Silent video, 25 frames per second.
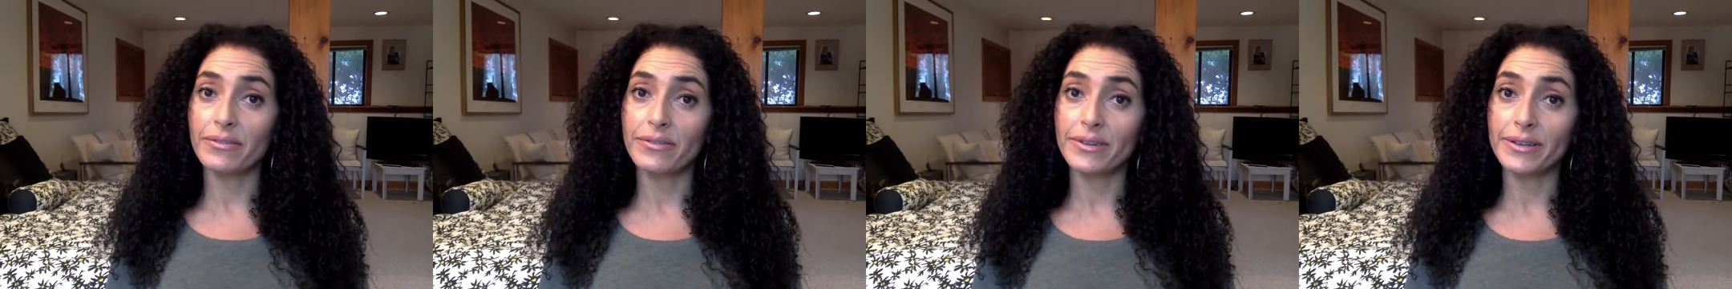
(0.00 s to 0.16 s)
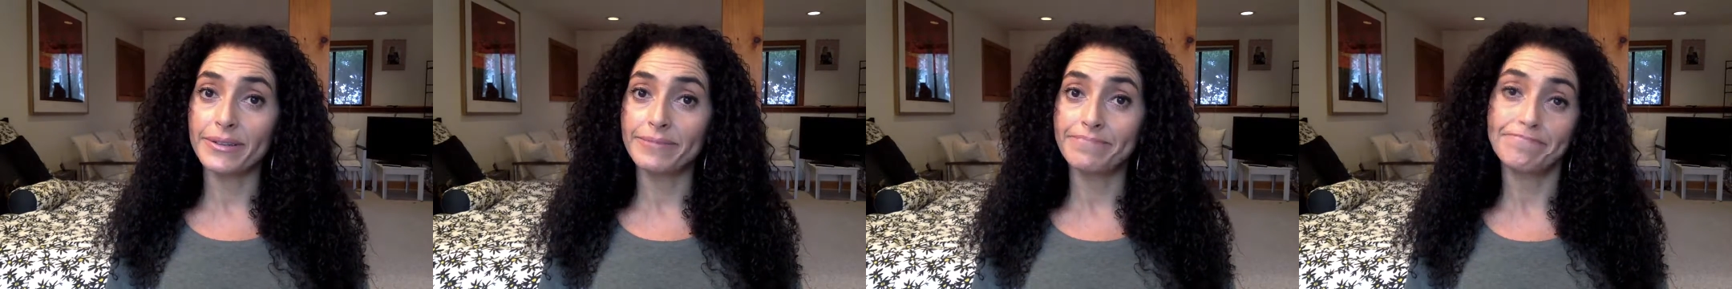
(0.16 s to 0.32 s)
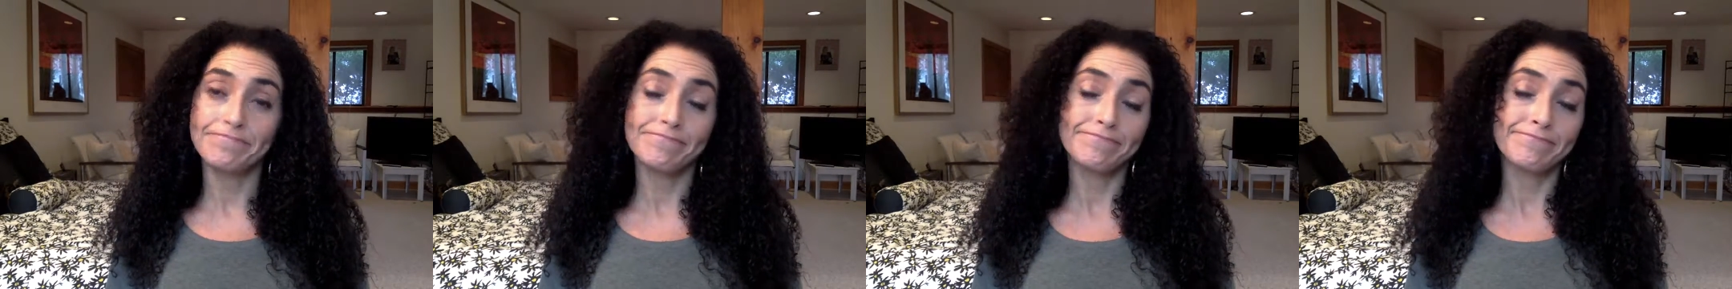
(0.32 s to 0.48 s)

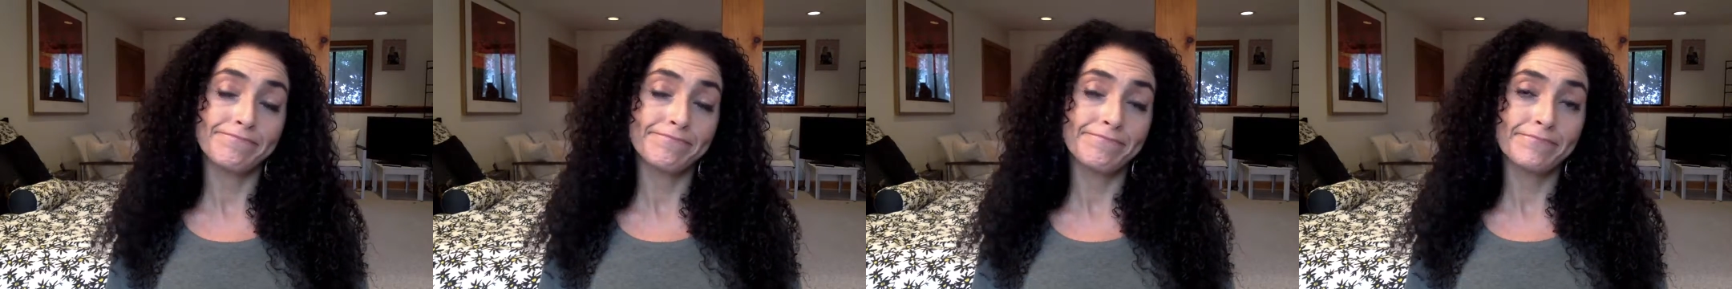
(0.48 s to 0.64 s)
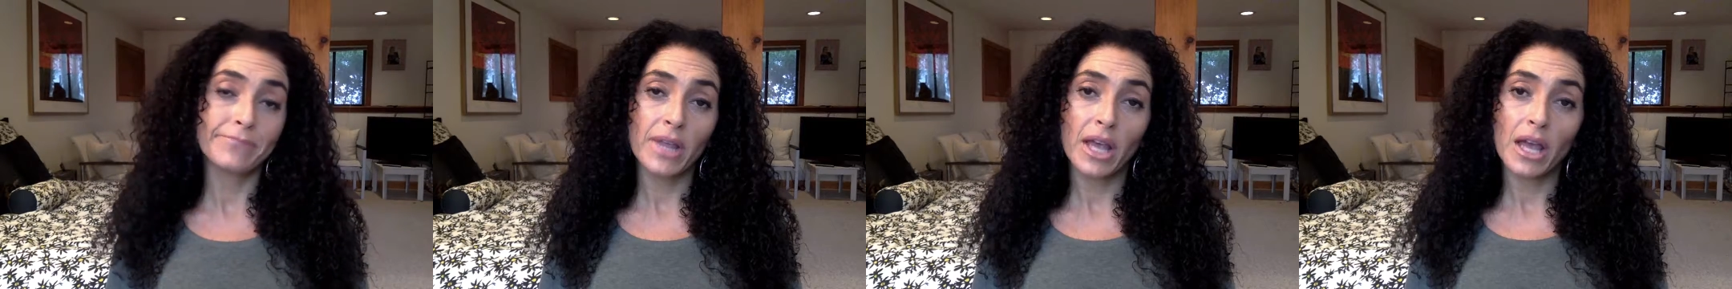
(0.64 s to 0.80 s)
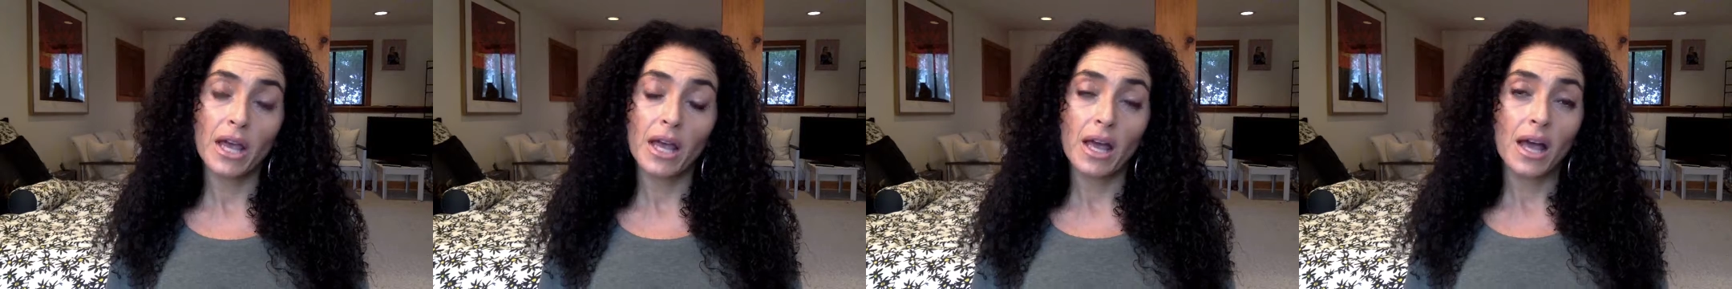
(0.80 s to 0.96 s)
And
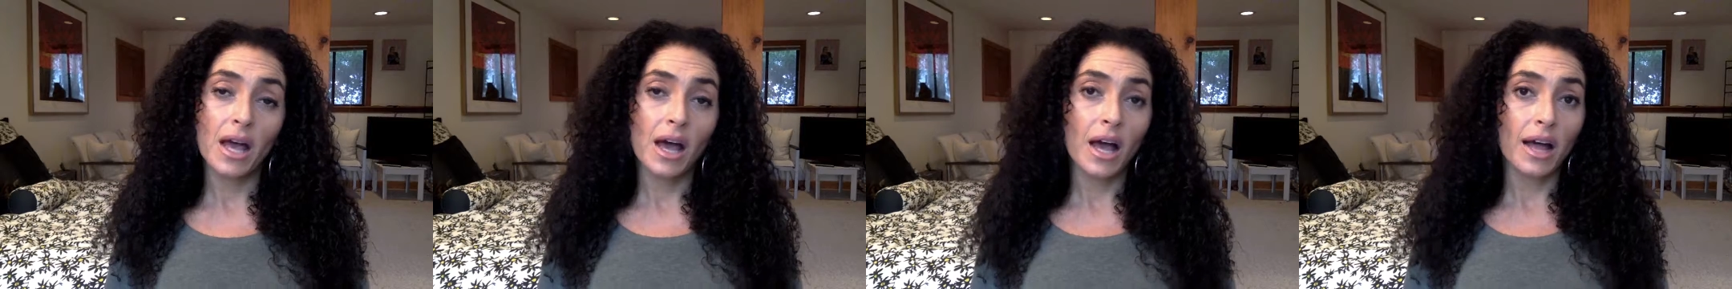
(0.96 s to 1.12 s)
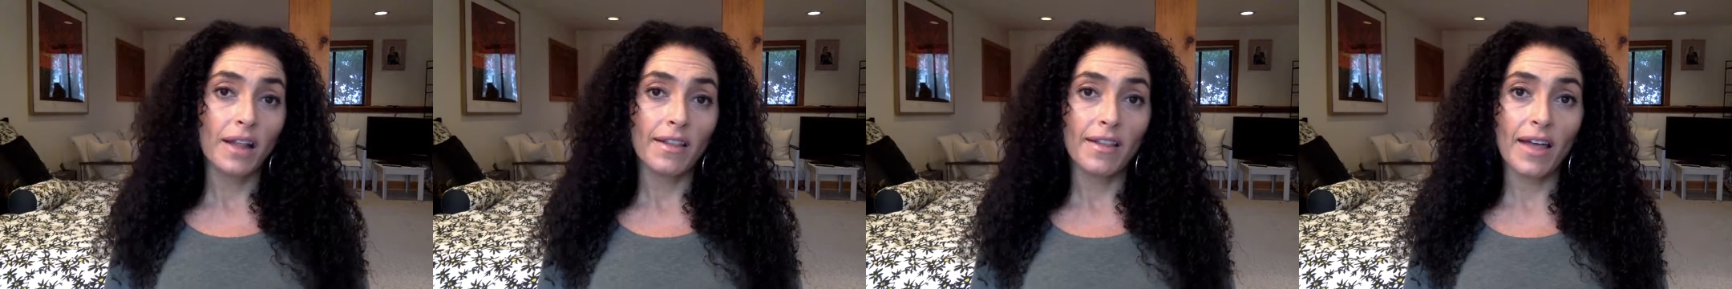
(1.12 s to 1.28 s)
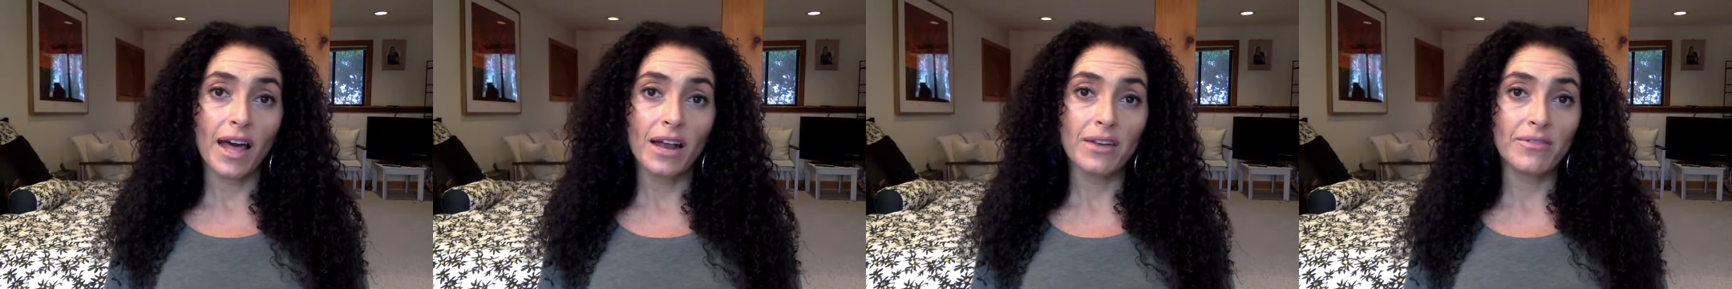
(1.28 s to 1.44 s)
a
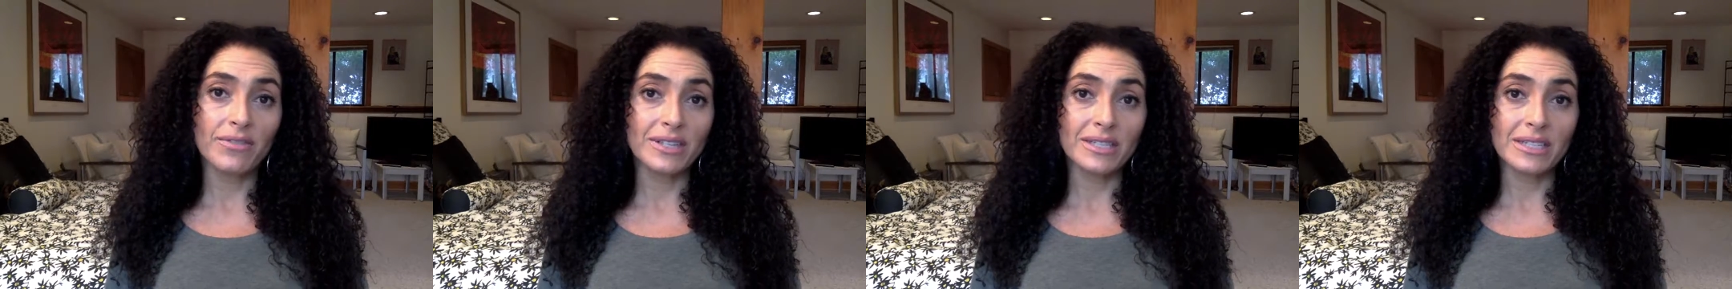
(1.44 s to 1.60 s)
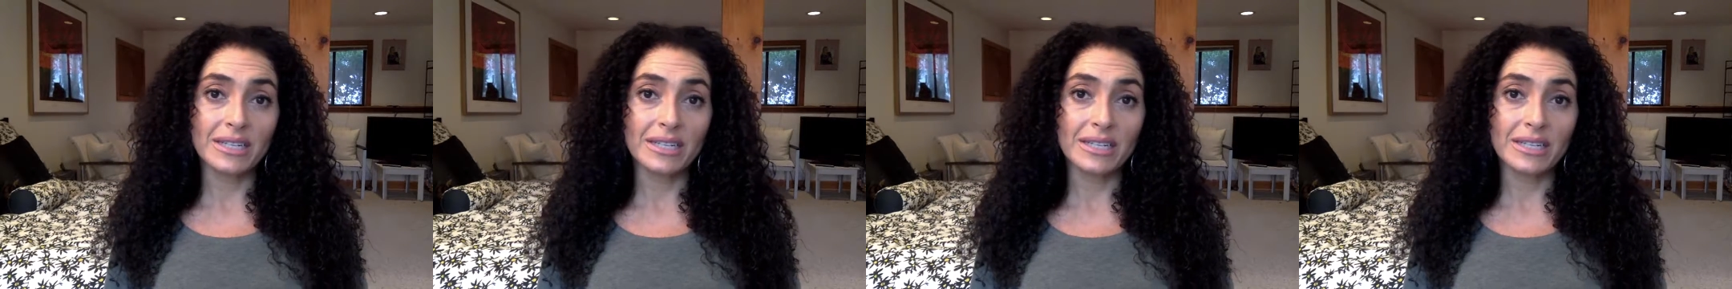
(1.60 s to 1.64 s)
lot of us